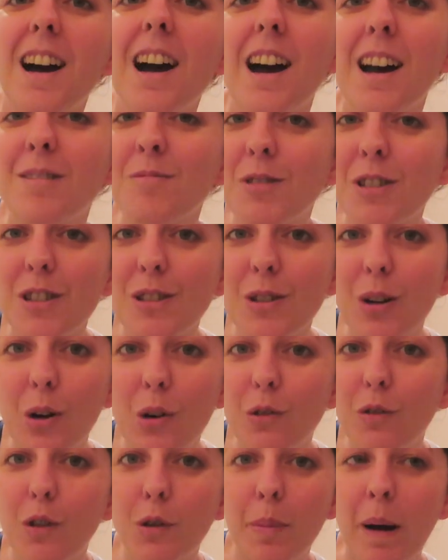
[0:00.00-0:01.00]
I'm just
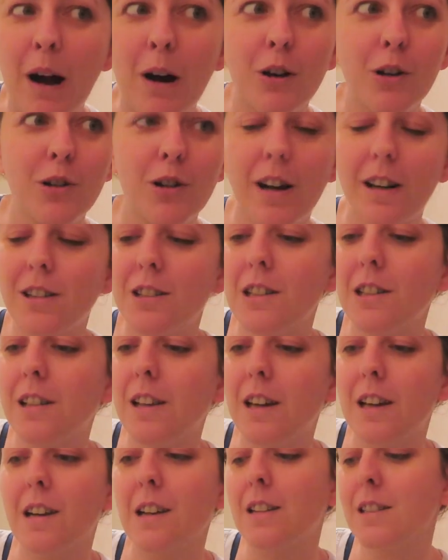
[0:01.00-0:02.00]
over PowerDirector.
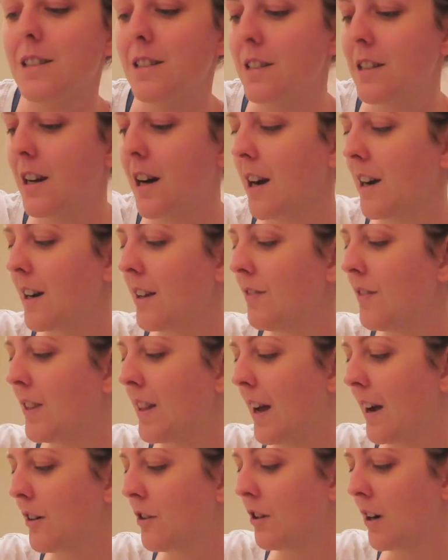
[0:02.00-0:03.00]
Like, it's not even
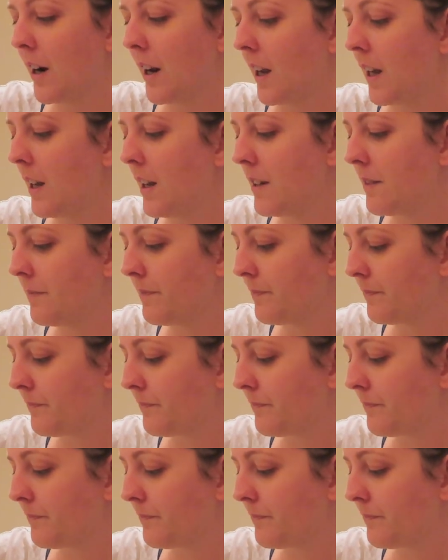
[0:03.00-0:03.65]
that great.